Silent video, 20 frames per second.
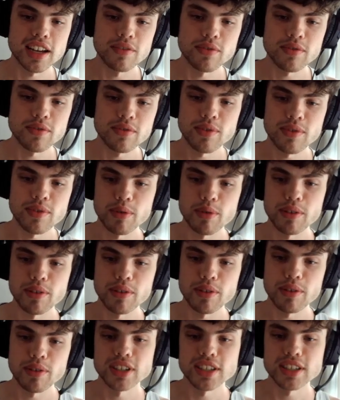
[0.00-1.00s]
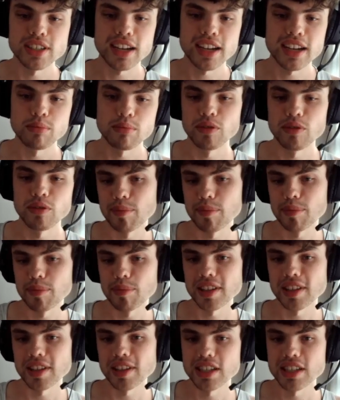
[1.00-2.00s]
of if I went for 30-second move up
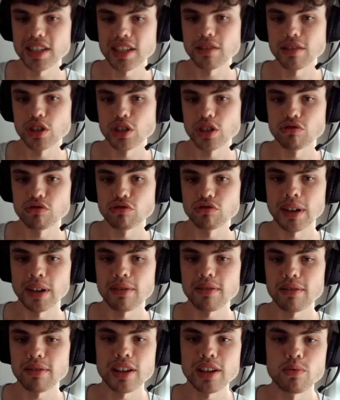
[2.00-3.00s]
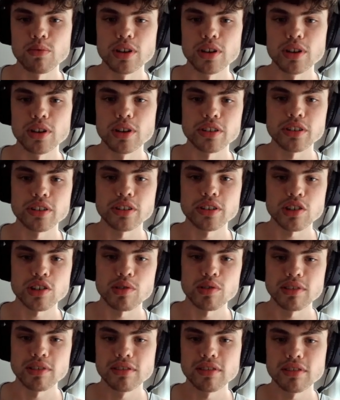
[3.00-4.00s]
is he could just root out. It would hurt his own
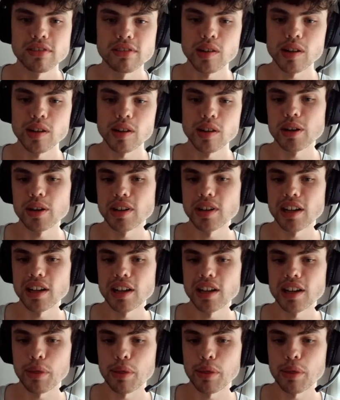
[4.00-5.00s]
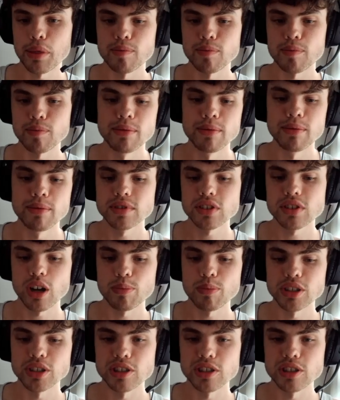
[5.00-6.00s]
unit, but it would kill all 3 of mine,
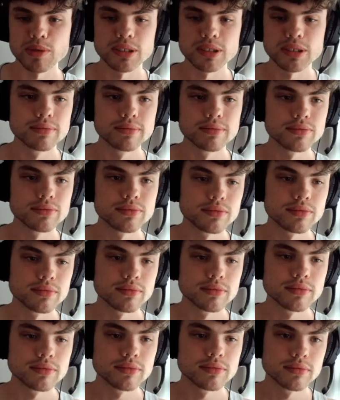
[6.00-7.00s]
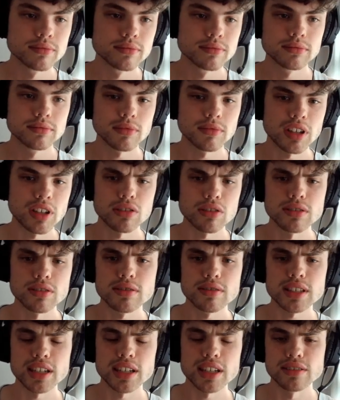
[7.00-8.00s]
stopping Sherman. He could
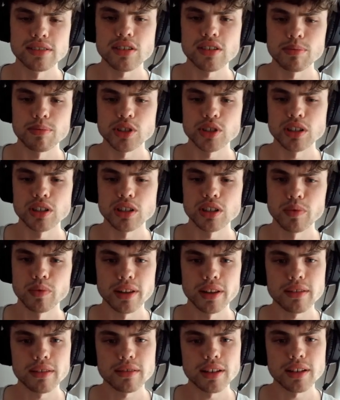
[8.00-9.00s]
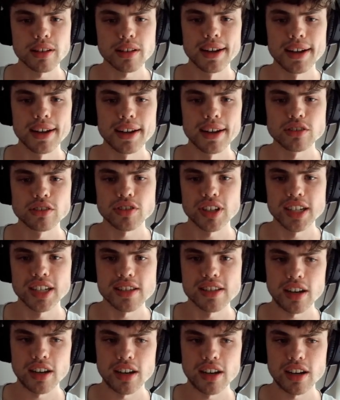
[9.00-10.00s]
still stop Sherman with trade
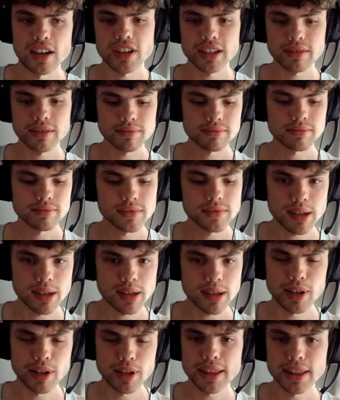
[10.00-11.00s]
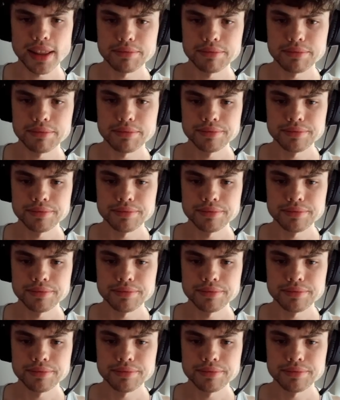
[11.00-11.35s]
Sudden Strike, something like that.